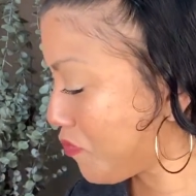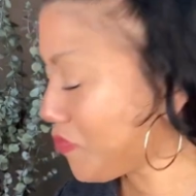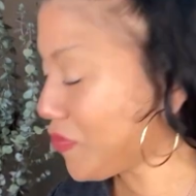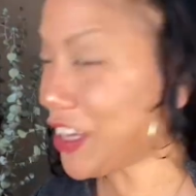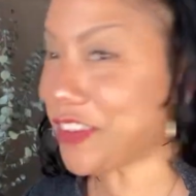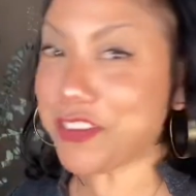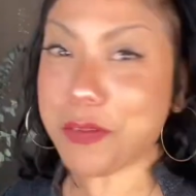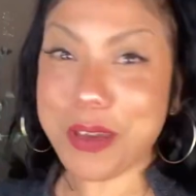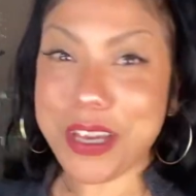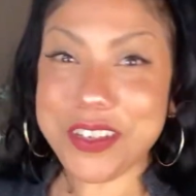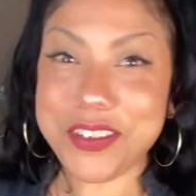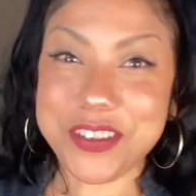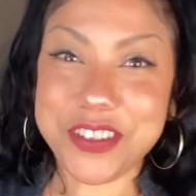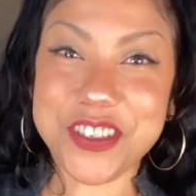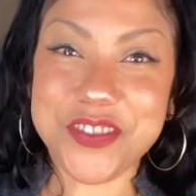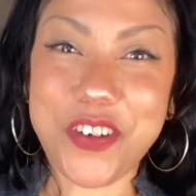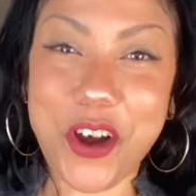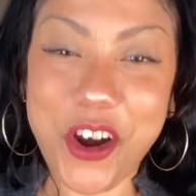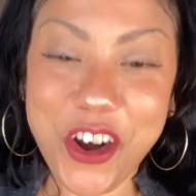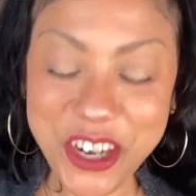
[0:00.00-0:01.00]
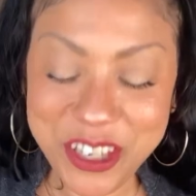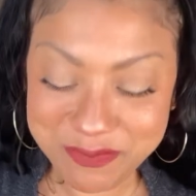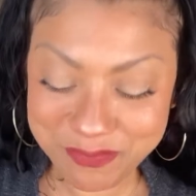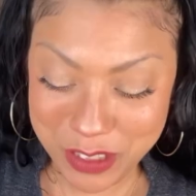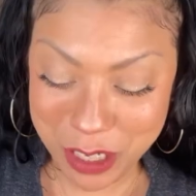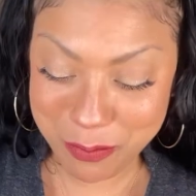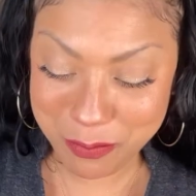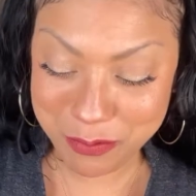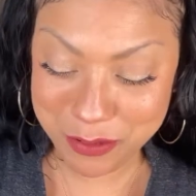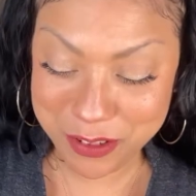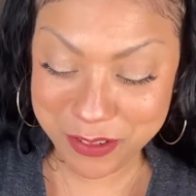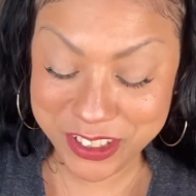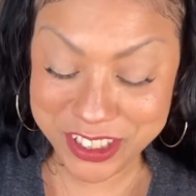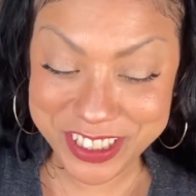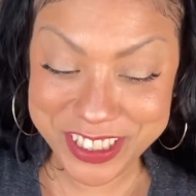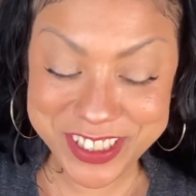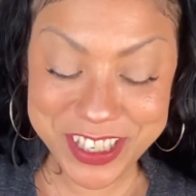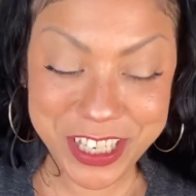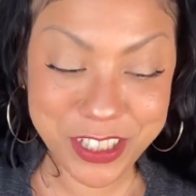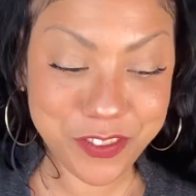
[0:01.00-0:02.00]
If you made it this far, I'm really
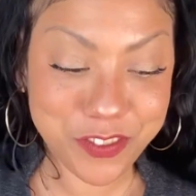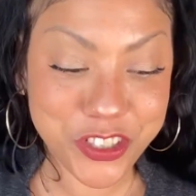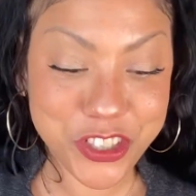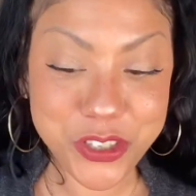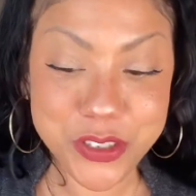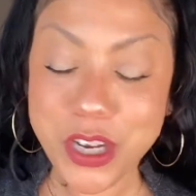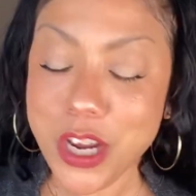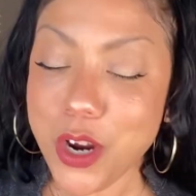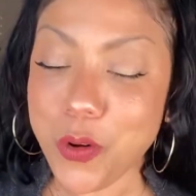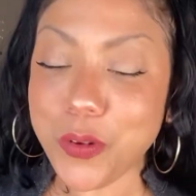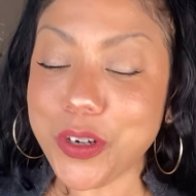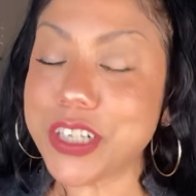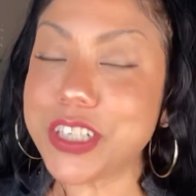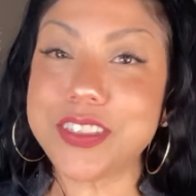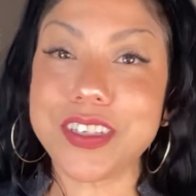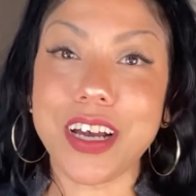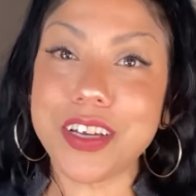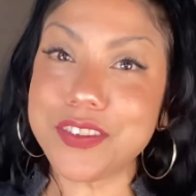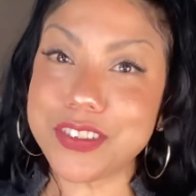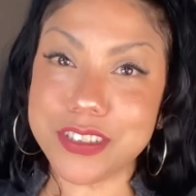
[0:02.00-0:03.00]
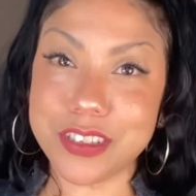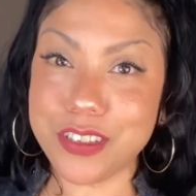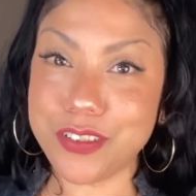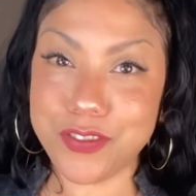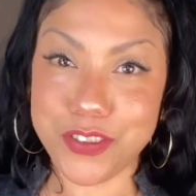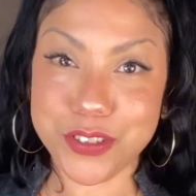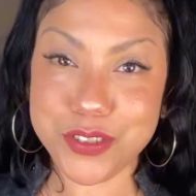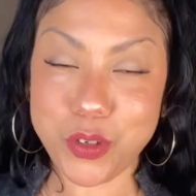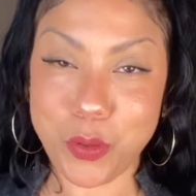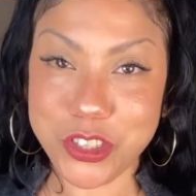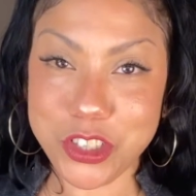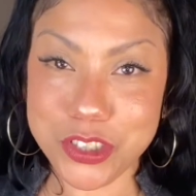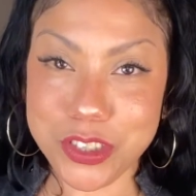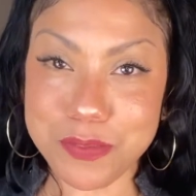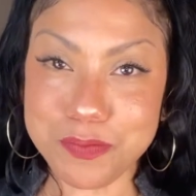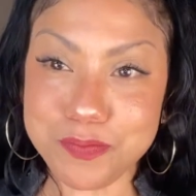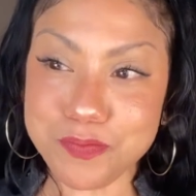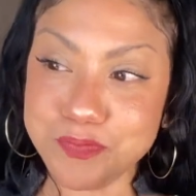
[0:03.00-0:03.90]
excited for you. We're going to dive into the first question.